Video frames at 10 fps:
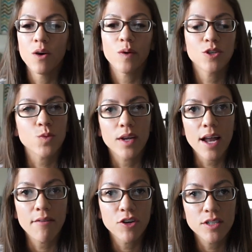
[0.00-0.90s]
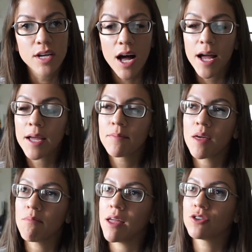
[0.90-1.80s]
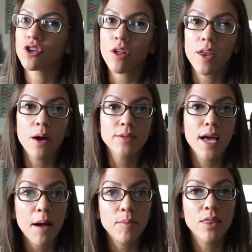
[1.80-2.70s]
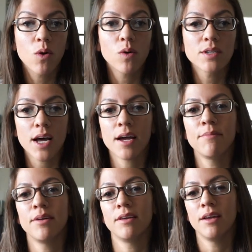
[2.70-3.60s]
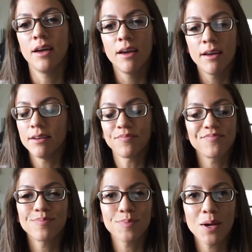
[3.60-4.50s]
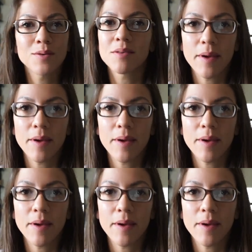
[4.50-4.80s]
We just wanted to have a good time. They made sure that I was happy the whole time, and it was